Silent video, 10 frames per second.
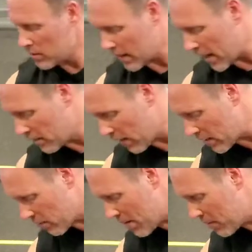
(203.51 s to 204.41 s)
Okay,
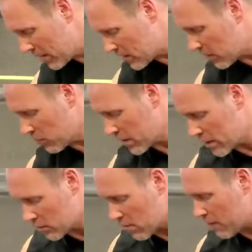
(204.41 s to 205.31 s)
great grip. That's a really
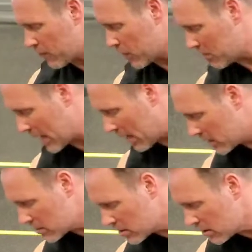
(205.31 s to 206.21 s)
good grip for
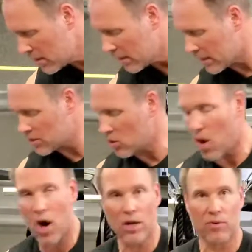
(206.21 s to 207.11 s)
beginners. It gets a little
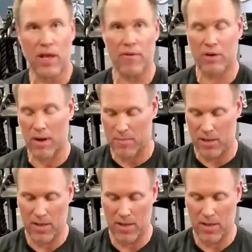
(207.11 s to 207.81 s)
harder with every grip.